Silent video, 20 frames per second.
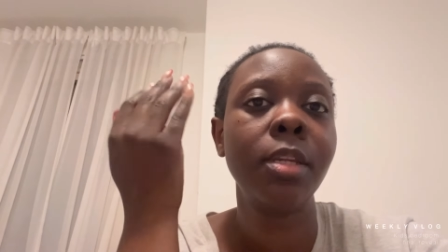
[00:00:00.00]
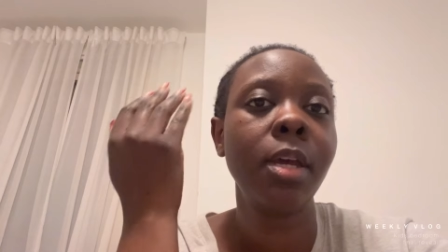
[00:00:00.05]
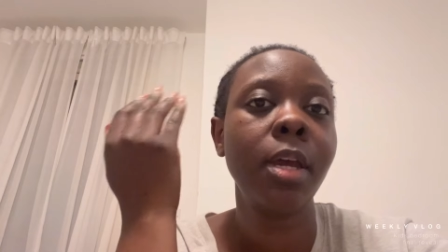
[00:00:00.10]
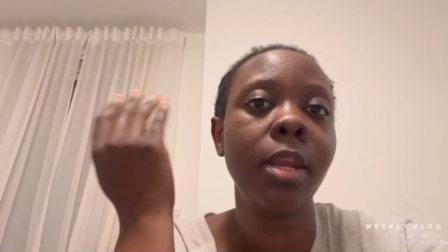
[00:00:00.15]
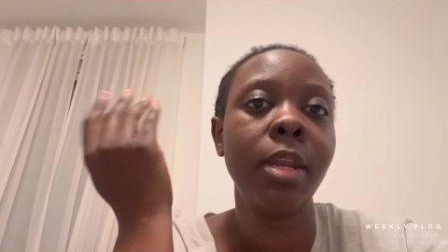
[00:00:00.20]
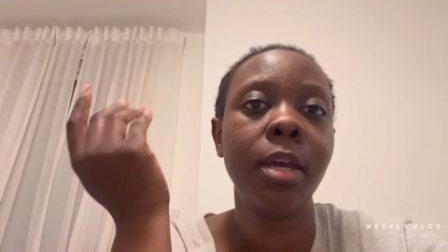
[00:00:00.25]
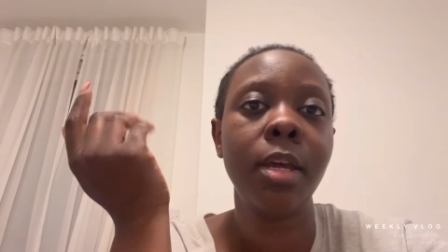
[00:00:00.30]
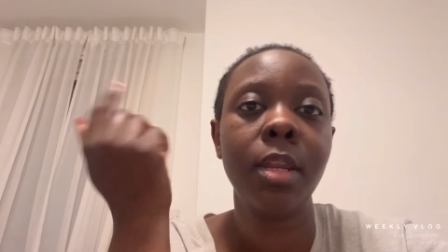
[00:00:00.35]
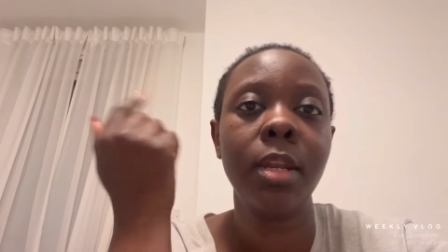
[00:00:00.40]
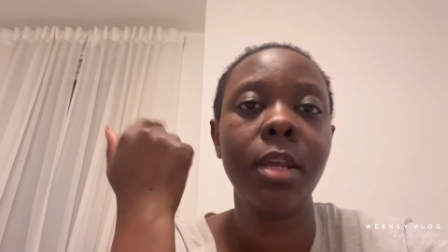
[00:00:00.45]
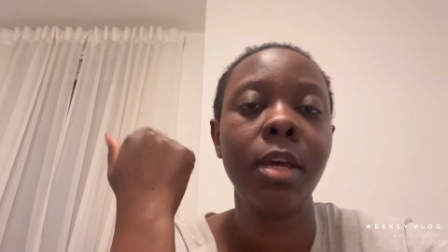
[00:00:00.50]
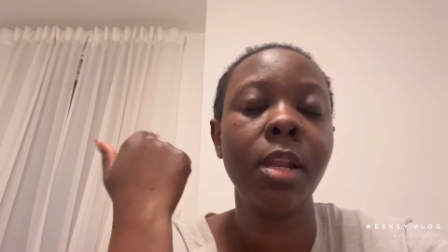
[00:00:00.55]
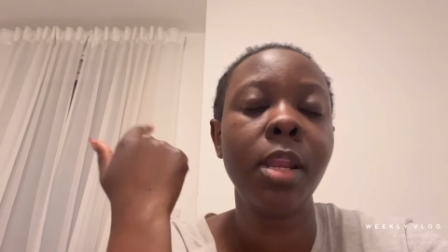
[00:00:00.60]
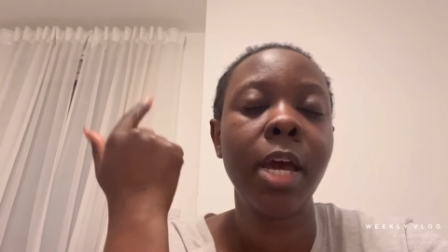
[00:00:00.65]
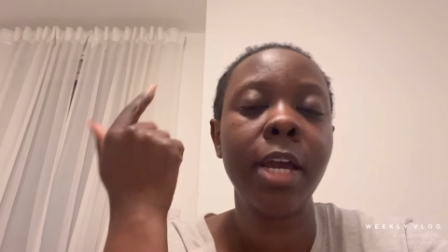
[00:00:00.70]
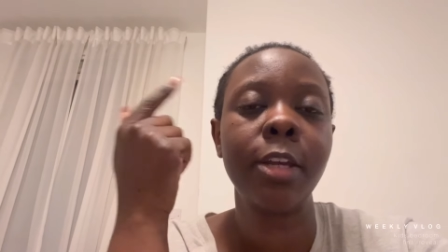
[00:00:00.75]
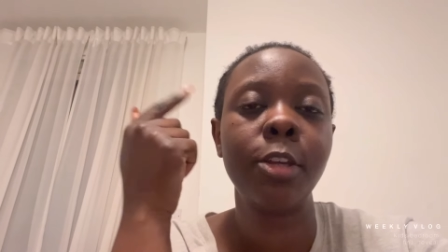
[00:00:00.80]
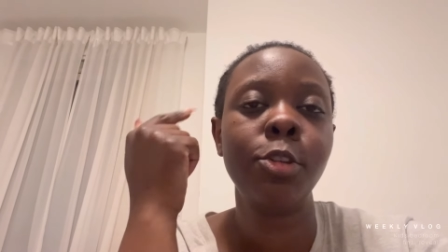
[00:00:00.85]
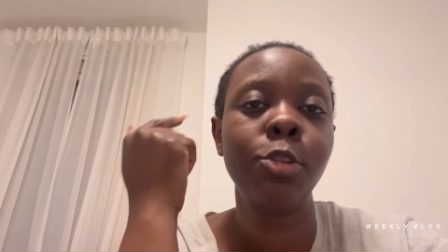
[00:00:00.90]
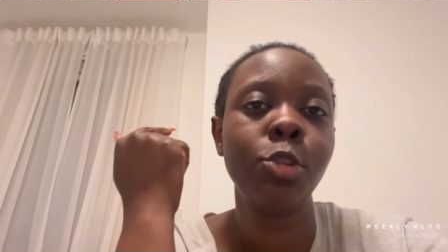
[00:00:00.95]
And then
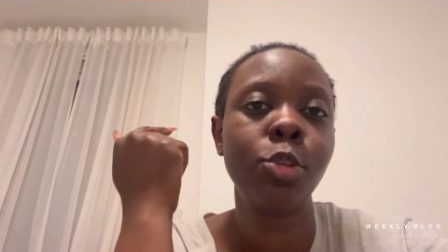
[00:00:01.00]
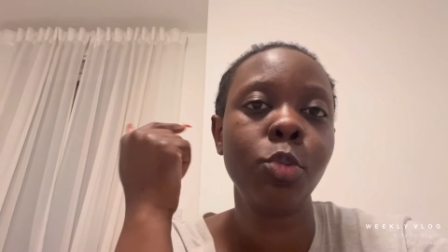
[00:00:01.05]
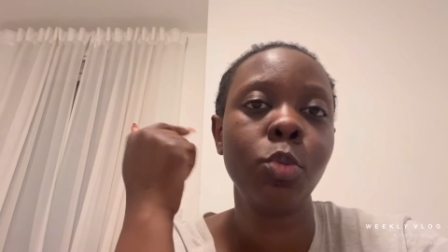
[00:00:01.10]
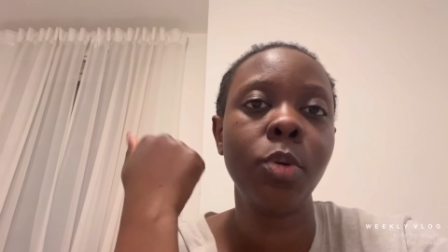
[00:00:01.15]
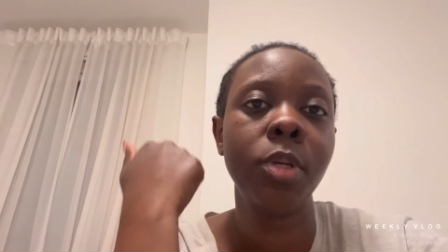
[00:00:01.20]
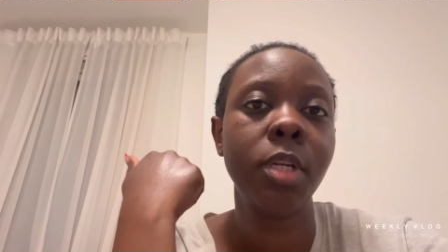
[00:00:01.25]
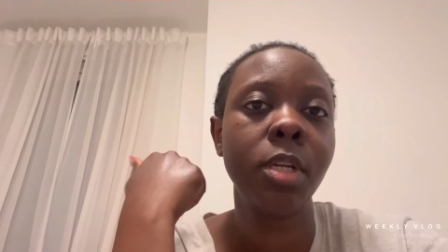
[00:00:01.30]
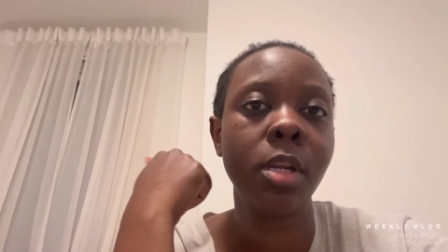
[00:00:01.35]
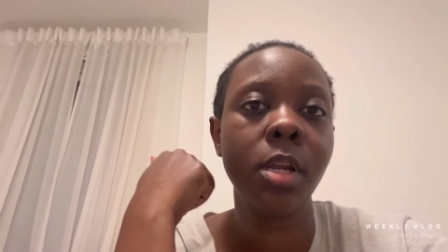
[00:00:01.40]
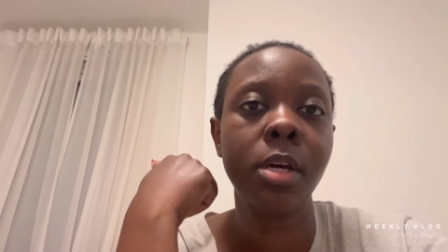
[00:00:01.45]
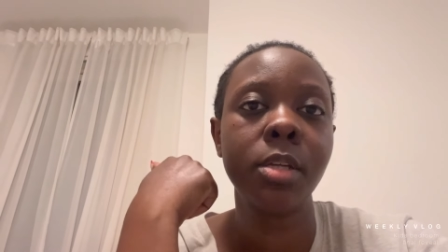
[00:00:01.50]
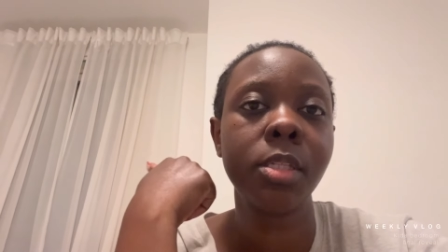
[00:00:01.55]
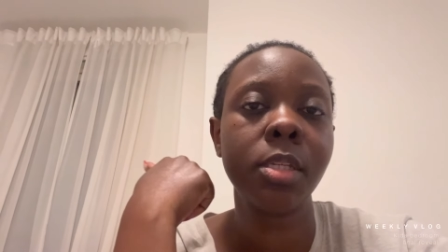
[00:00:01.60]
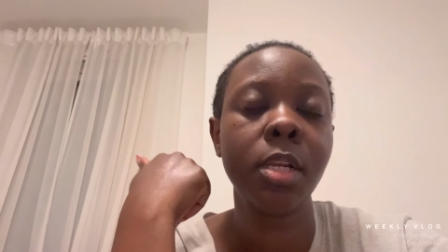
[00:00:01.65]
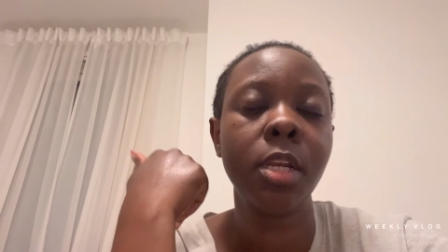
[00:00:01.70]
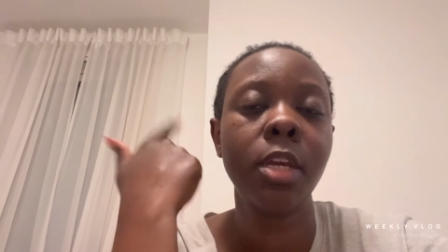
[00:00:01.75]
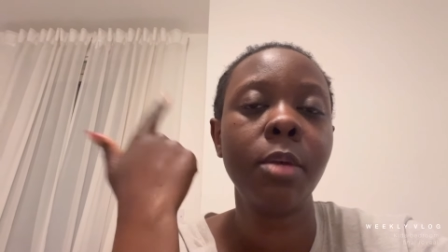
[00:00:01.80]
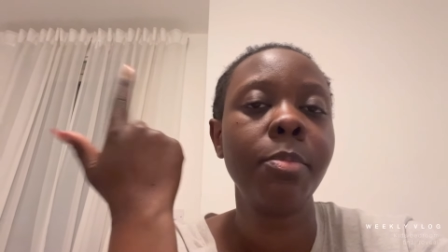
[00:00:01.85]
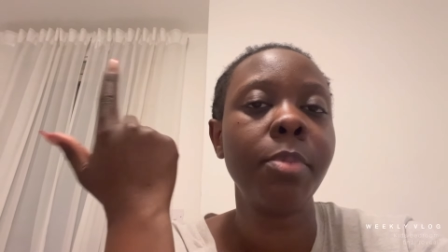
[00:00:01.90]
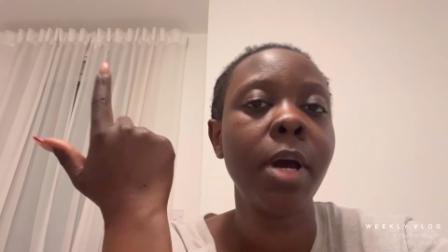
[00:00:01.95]
like you saw in the last clip,